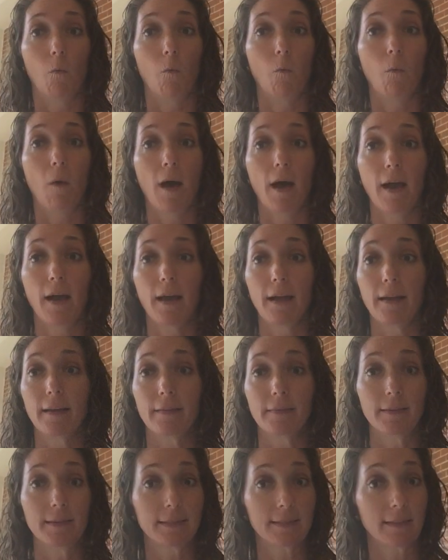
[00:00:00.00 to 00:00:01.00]
why
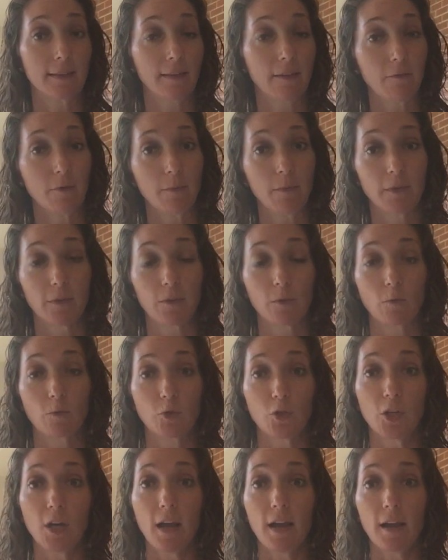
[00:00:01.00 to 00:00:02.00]
this 11-month-old
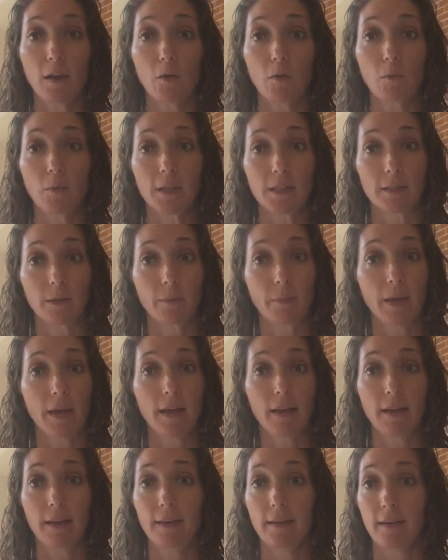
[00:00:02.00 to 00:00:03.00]
child went to
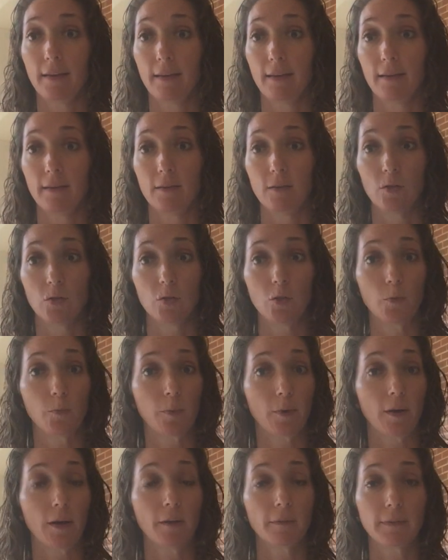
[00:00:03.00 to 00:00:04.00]
bed
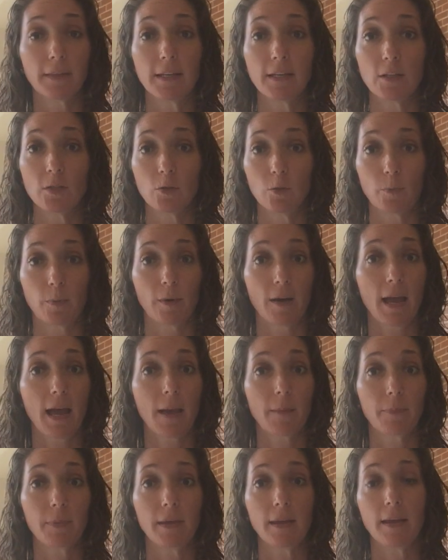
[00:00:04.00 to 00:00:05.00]
super healthy, super
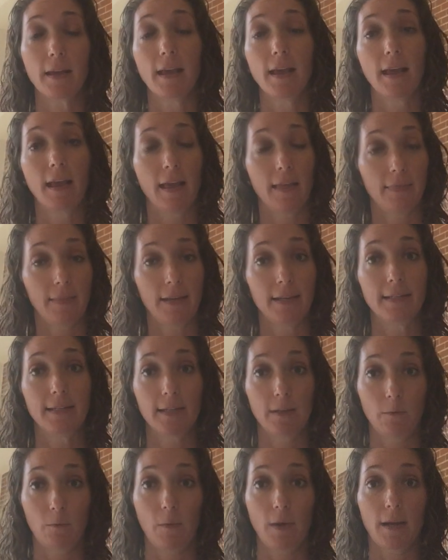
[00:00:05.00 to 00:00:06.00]
happy, and they
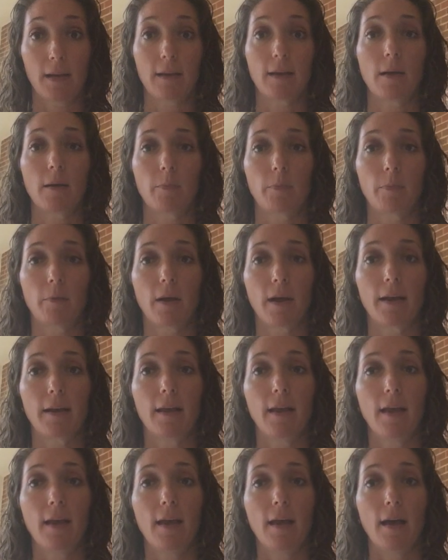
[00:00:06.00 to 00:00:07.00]
didn't wake up, right?
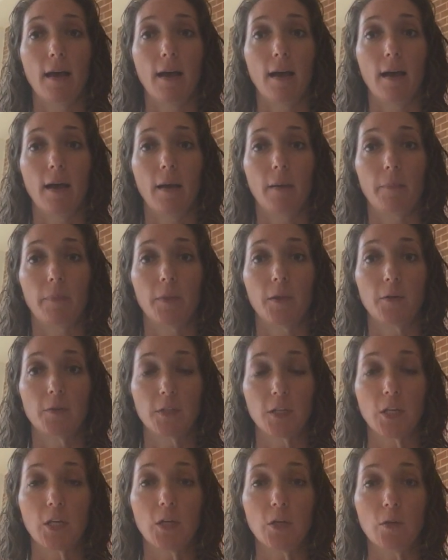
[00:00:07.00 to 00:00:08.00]
There's
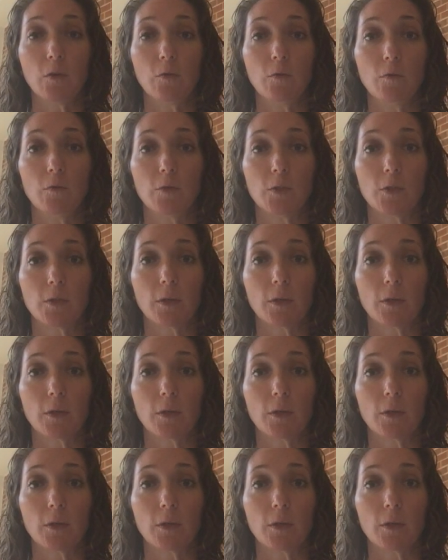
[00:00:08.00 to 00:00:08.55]
a huge